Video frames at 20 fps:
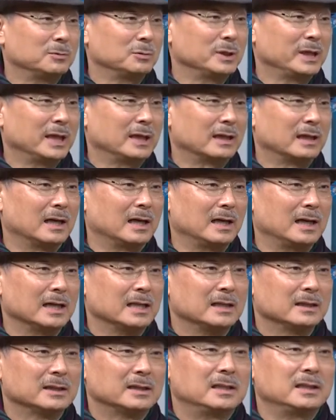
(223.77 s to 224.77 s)
In the end,
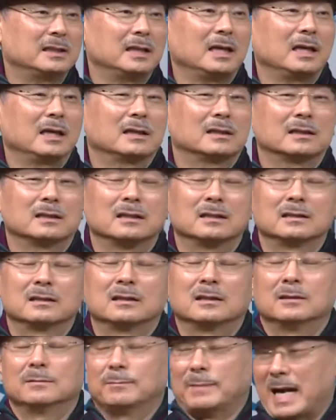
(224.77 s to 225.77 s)
these
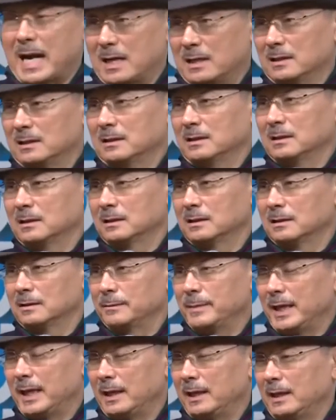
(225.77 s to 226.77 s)
people wouldn't be able to
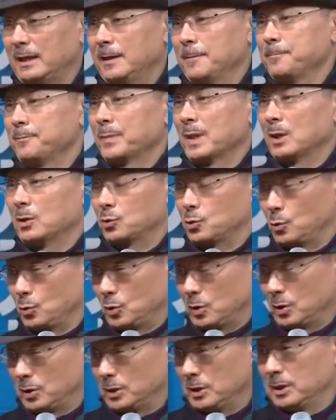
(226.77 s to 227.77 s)
get their desired
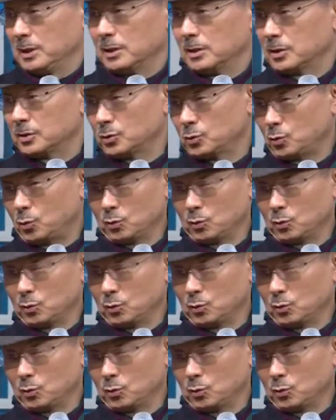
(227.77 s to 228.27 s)
income.